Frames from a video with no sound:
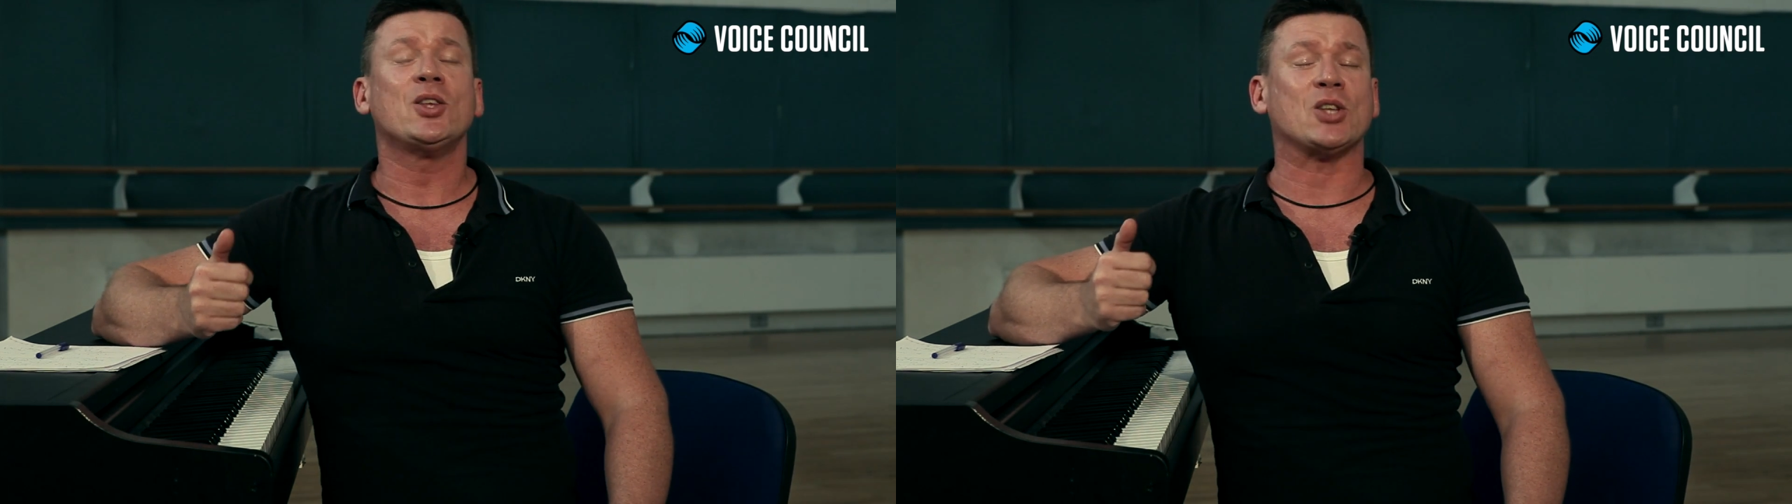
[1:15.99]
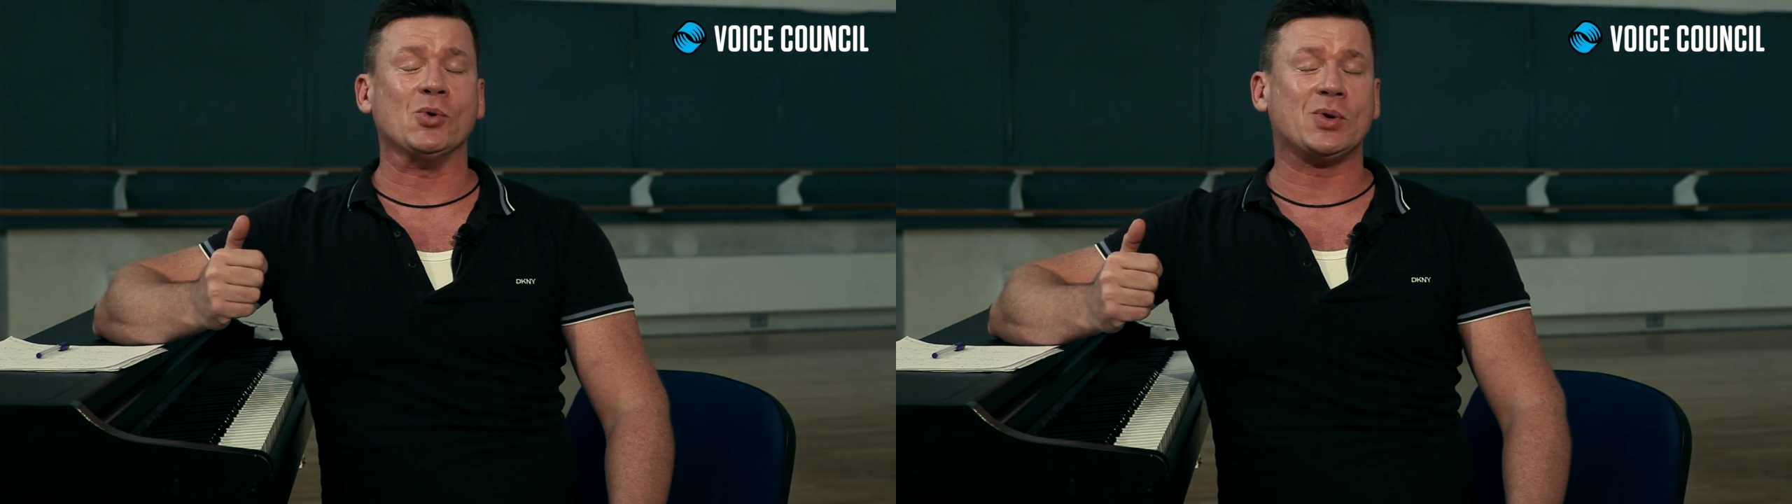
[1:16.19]

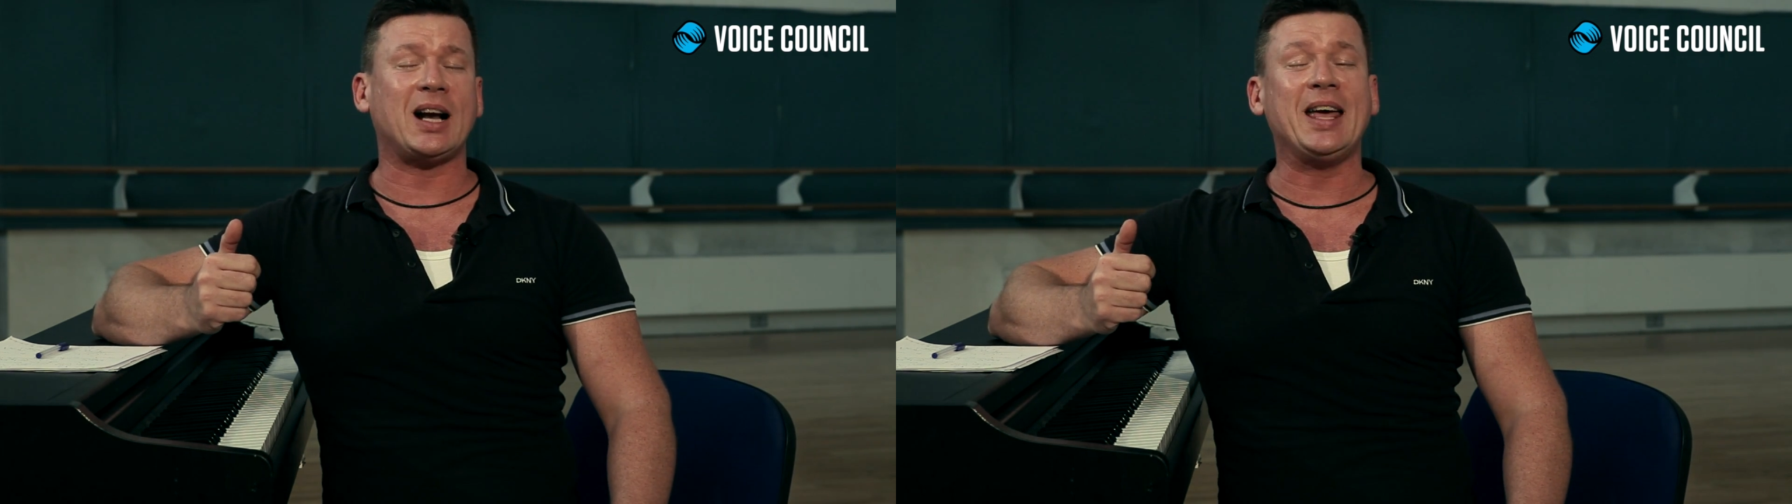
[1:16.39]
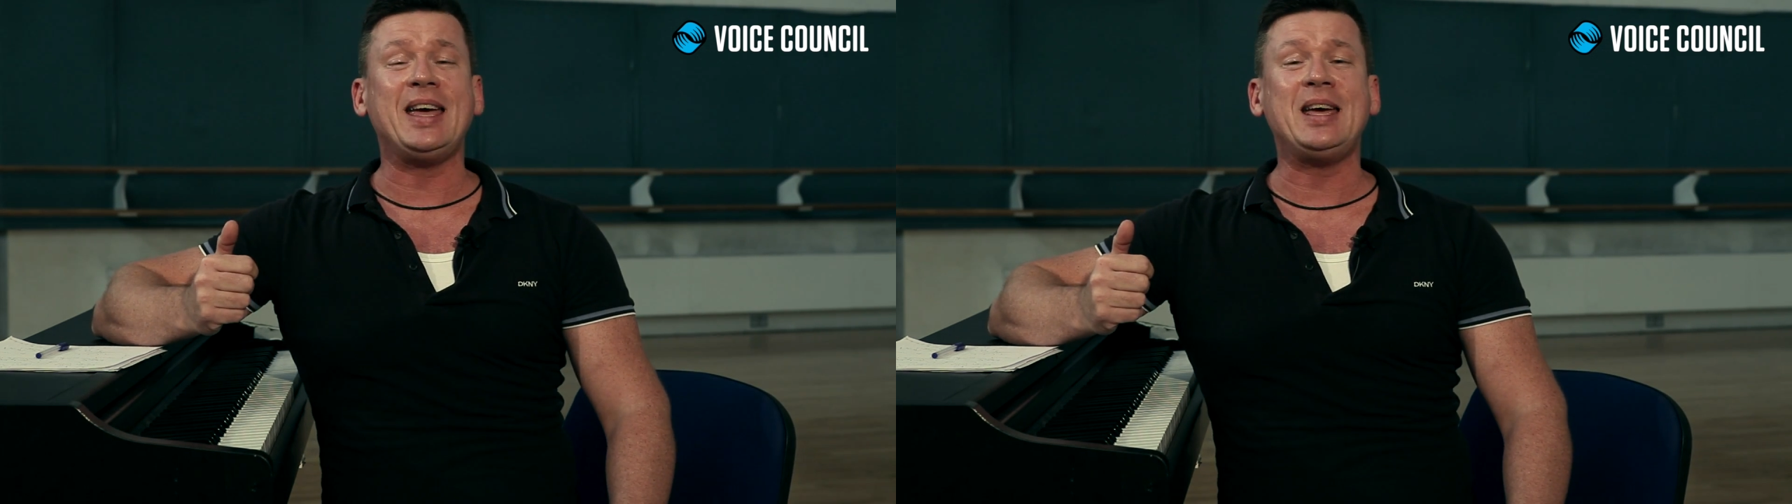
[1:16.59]
don't
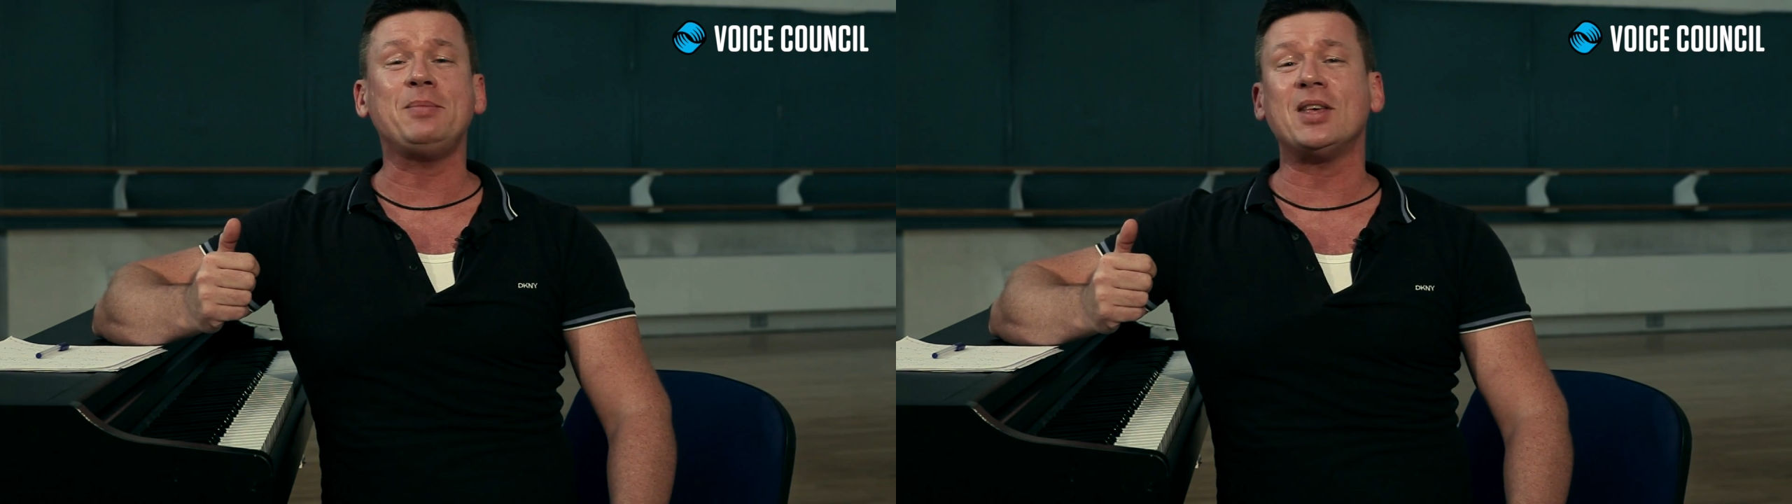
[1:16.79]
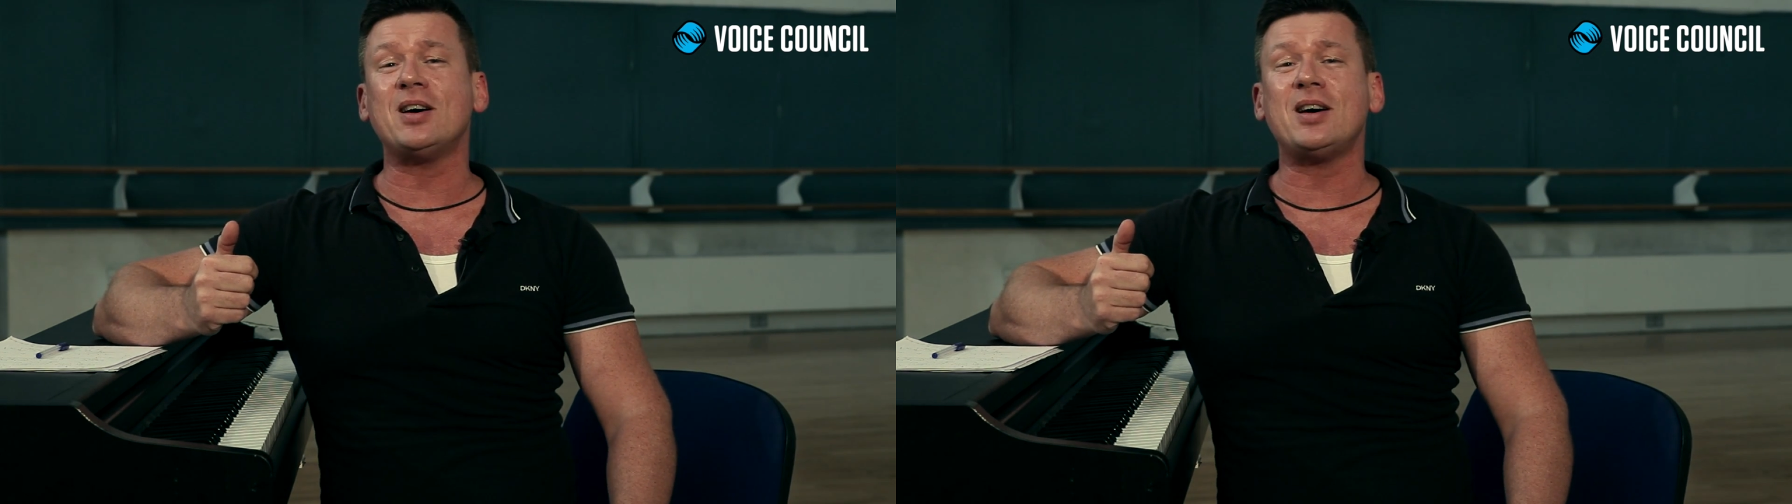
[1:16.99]

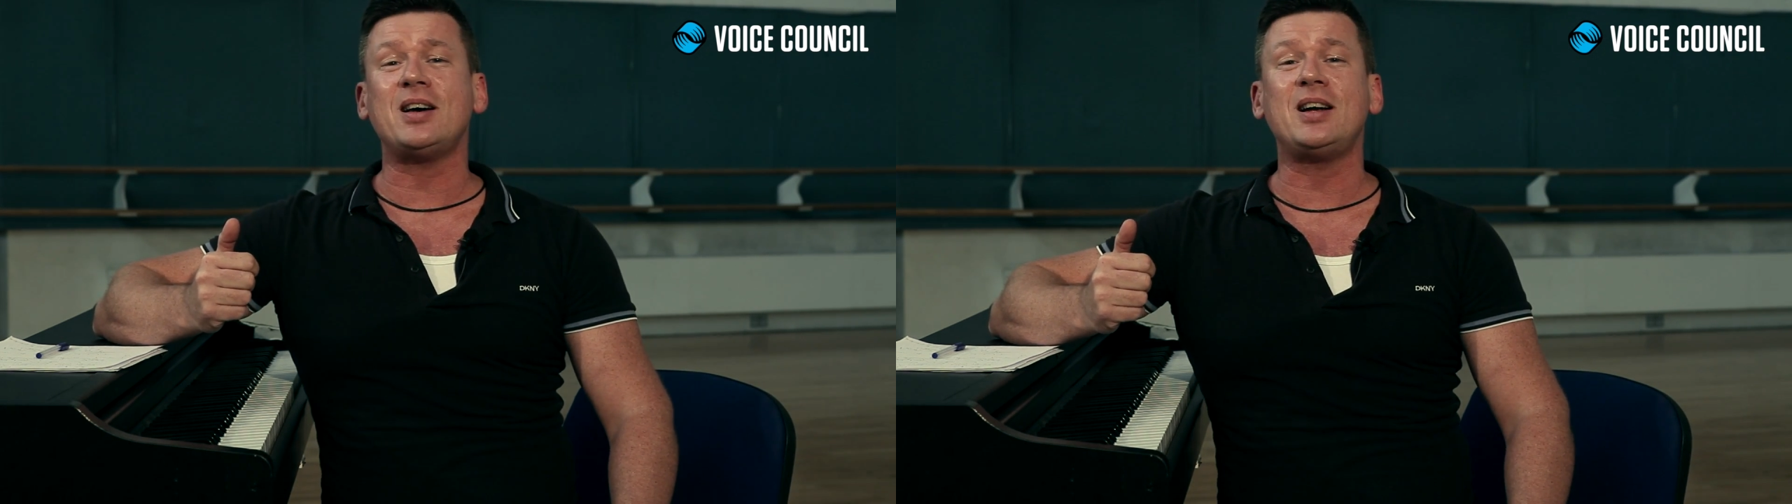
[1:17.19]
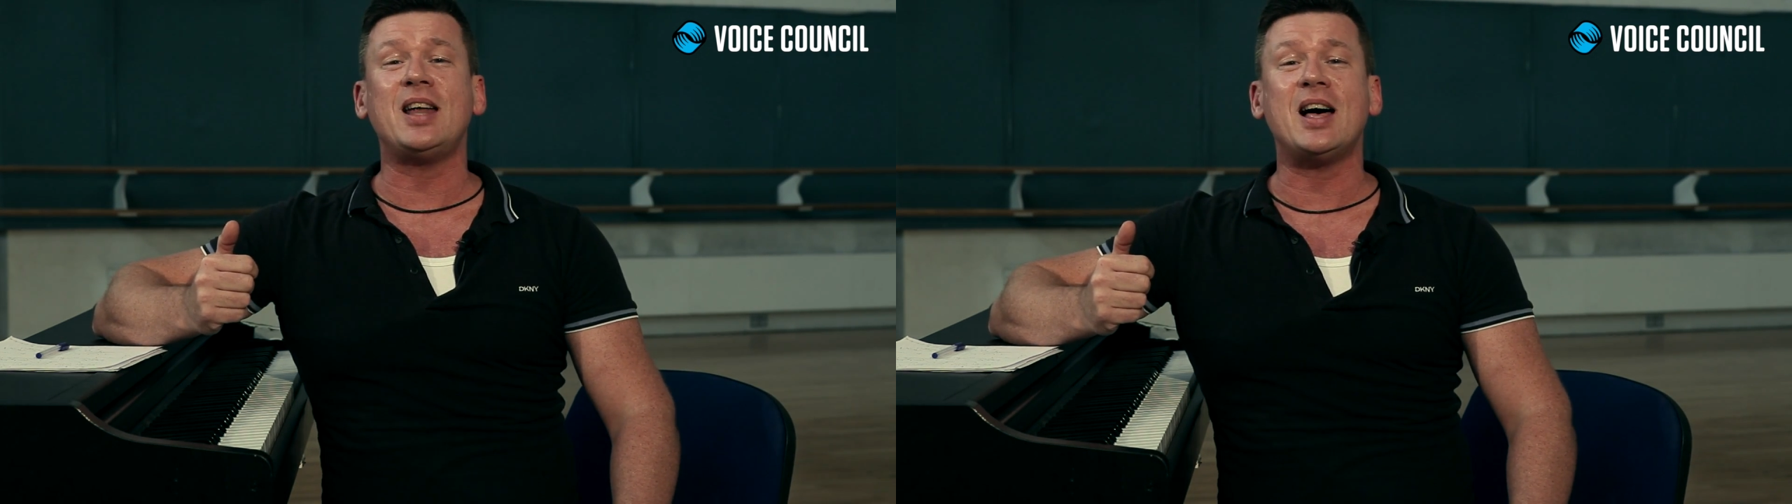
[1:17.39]
claim the
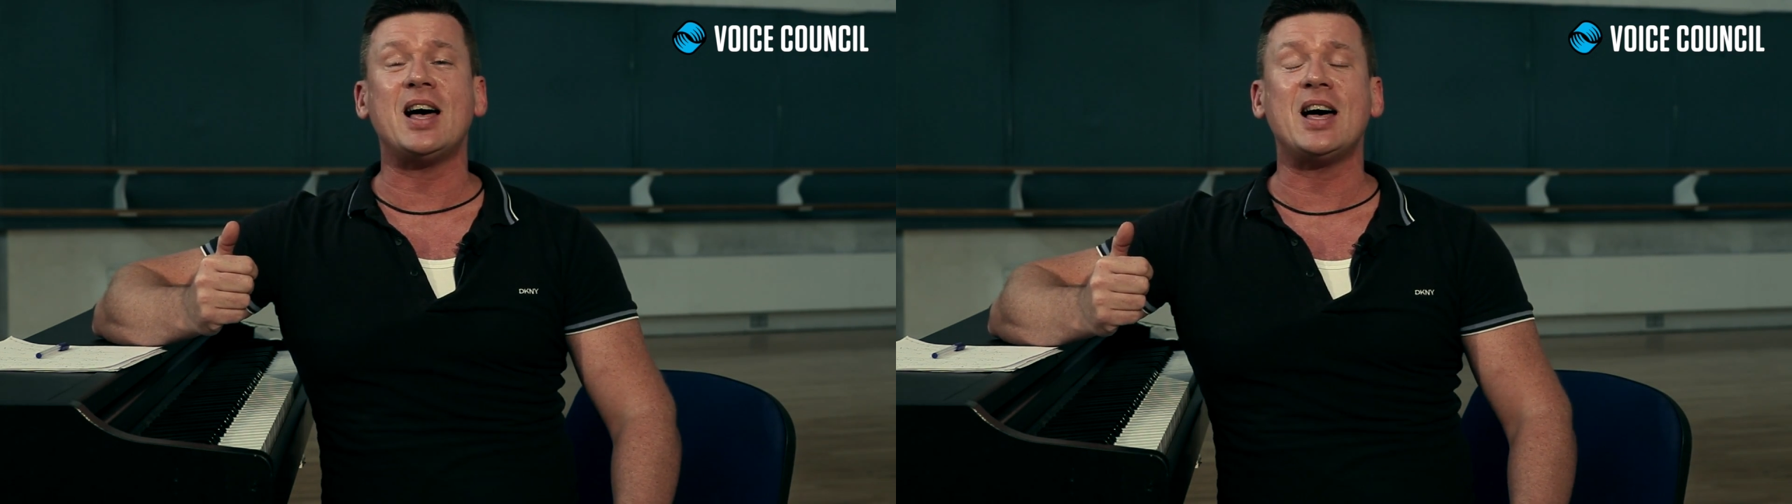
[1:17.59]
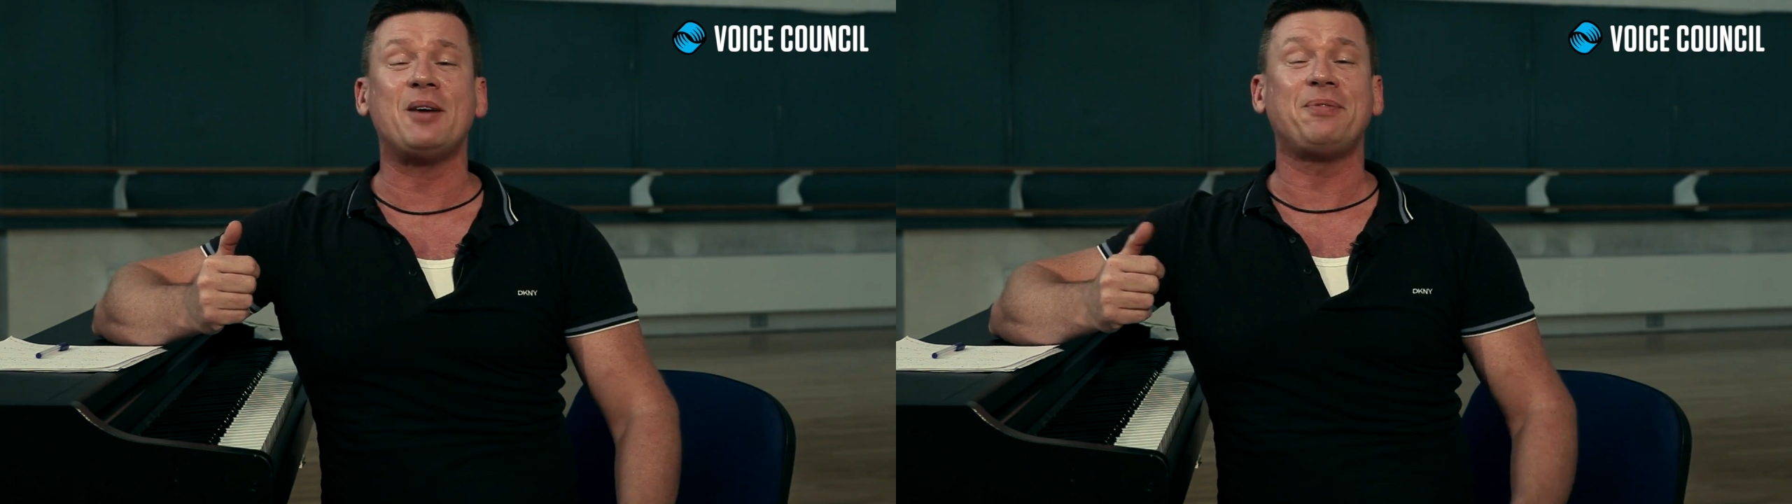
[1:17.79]

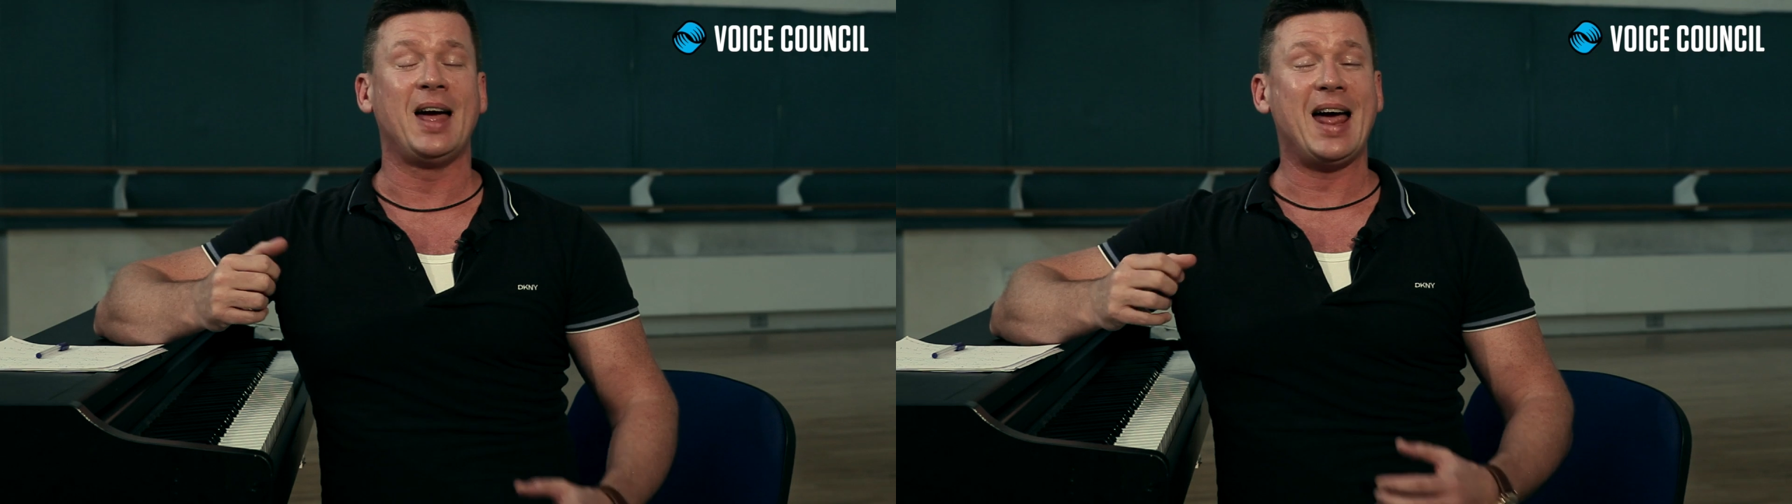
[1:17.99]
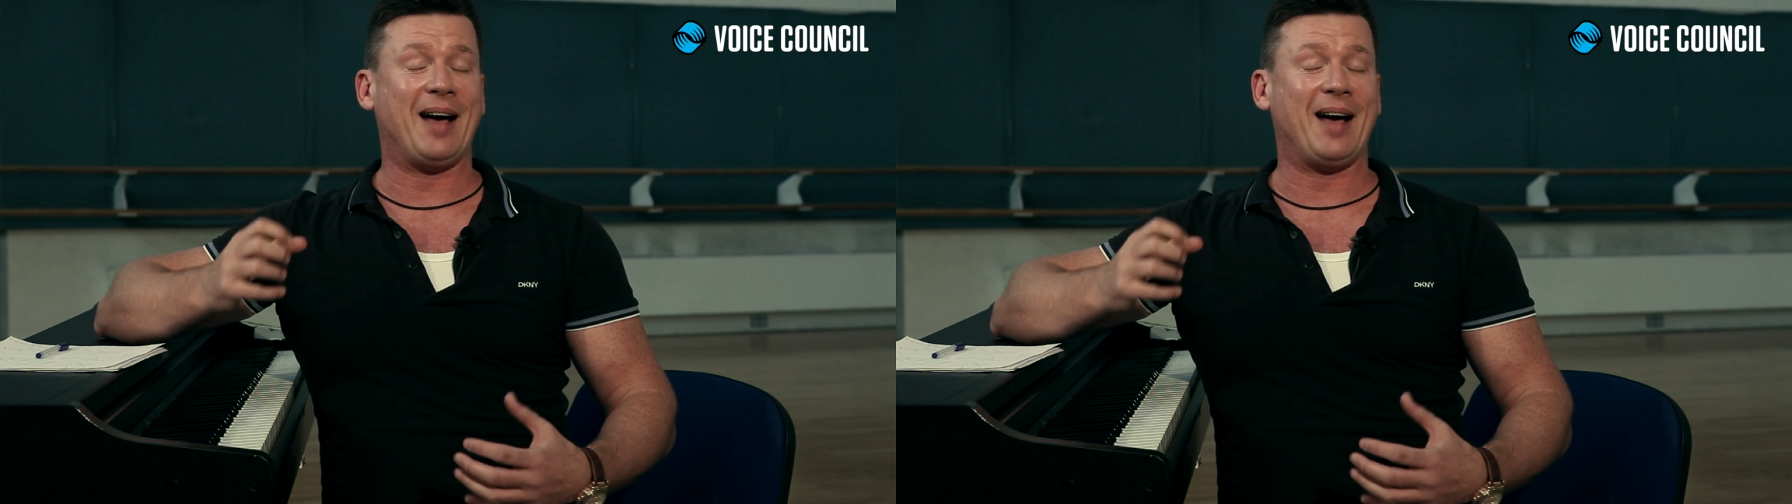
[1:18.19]
love."